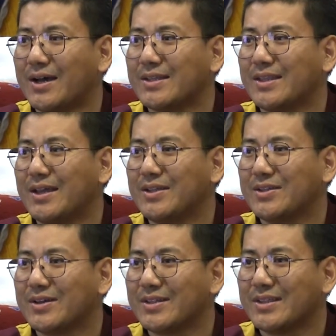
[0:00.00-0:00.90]

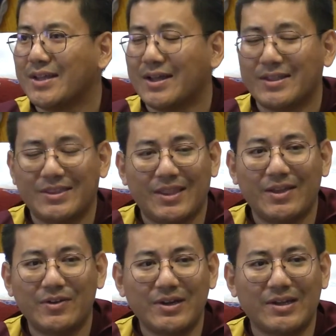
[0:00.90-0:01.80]
they
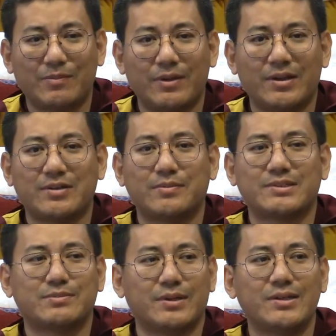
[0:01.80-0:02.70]
look at
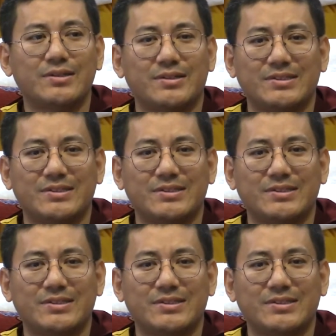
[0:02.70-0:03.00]
Malariba's mother.